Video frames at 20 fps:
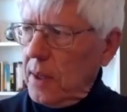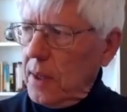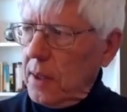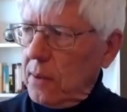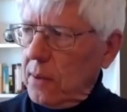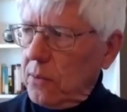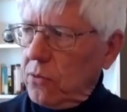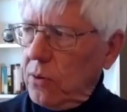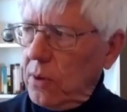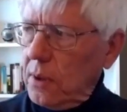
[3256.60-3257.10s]

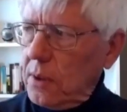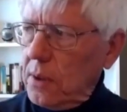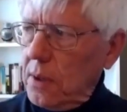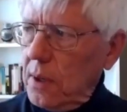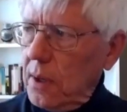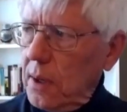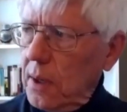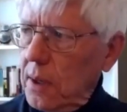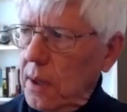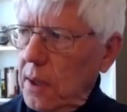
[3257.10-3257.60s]
is that
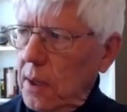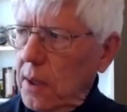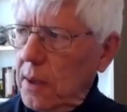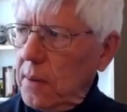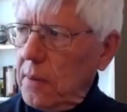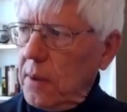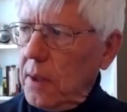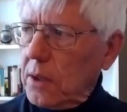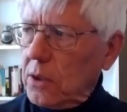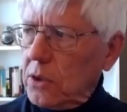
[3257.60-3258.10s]

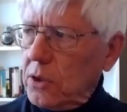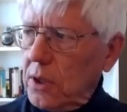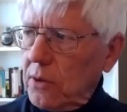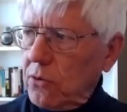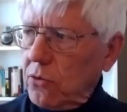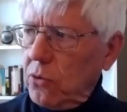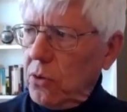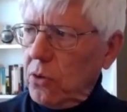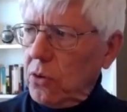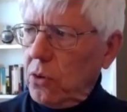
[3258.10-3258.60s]
in
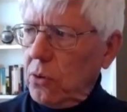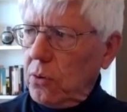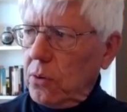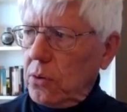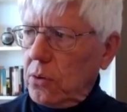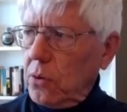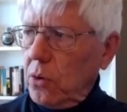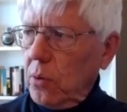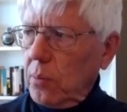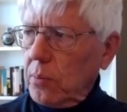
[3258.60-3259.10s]
addition to the
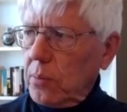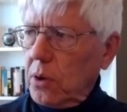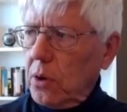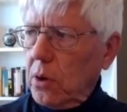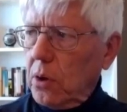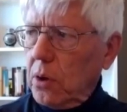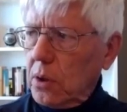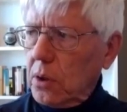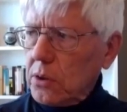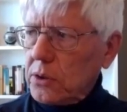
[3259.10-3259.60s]
term
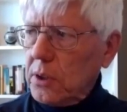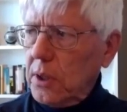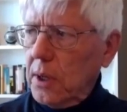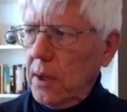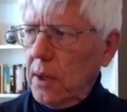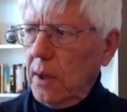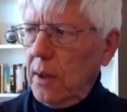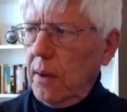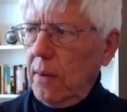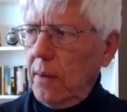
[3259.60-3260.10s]
cult,
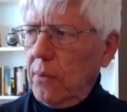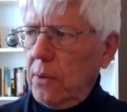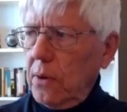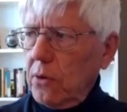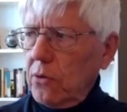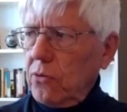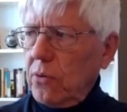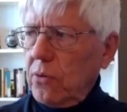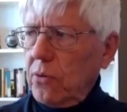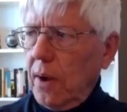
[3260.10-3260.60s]

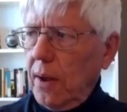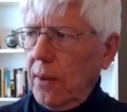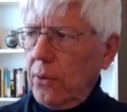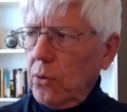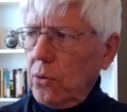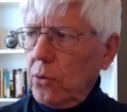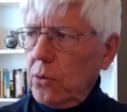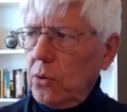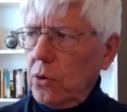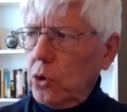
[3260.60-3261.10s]
there's
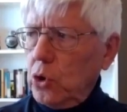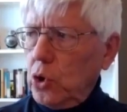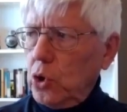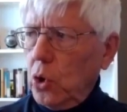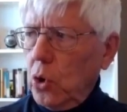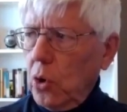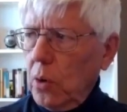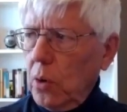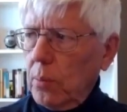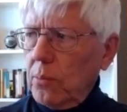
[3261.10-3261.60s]
other
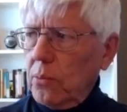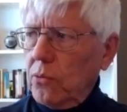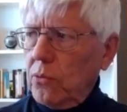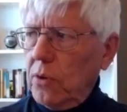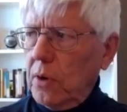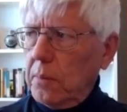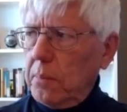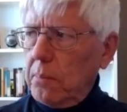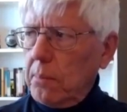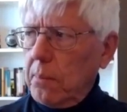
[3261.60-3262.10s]
terms
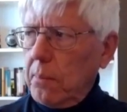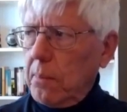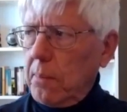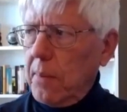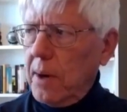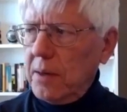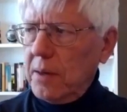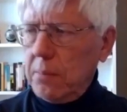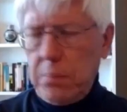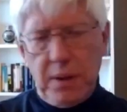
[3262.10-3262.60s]
that
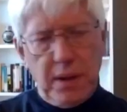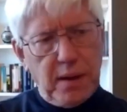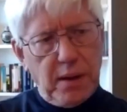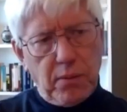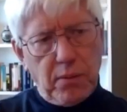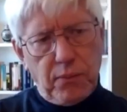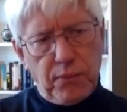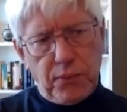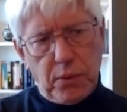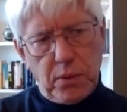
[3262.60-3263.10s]
might be
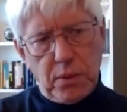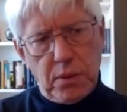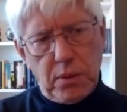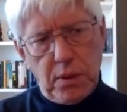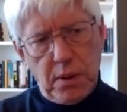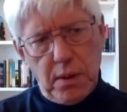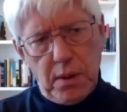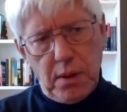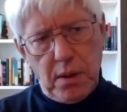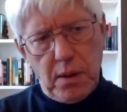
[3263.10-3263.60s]
helpful
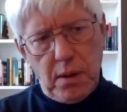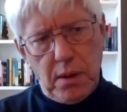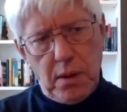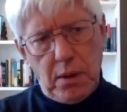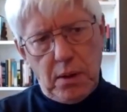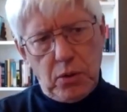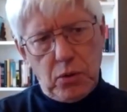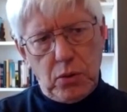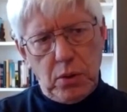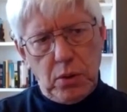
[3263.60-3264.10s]

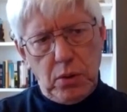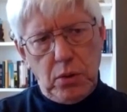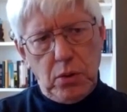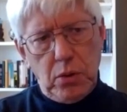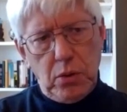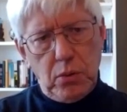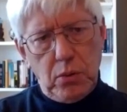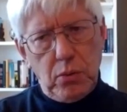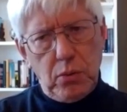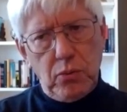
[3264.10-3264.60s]
to
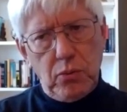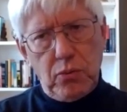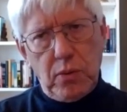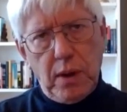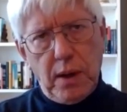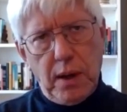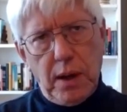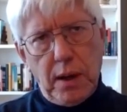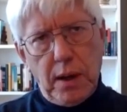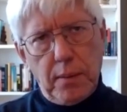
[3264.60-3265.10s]
use.
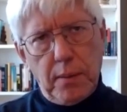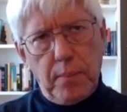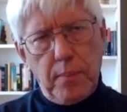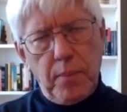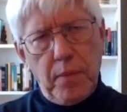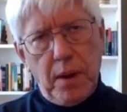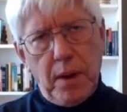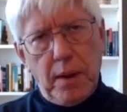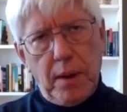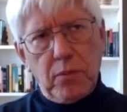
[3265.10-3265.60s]

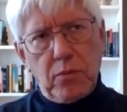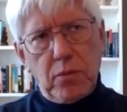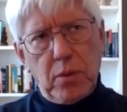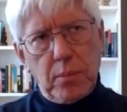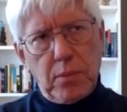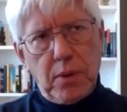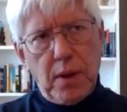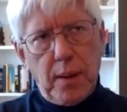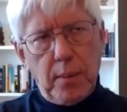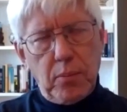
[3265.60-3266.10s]

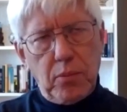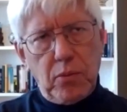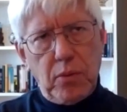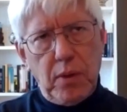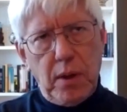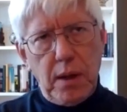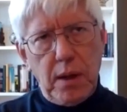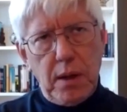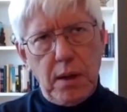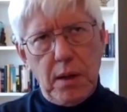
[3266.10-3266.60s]
Sometimes
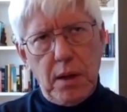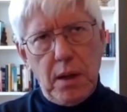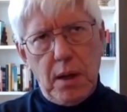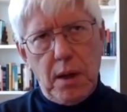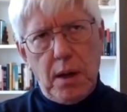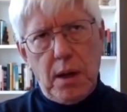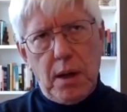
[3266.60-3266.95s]
a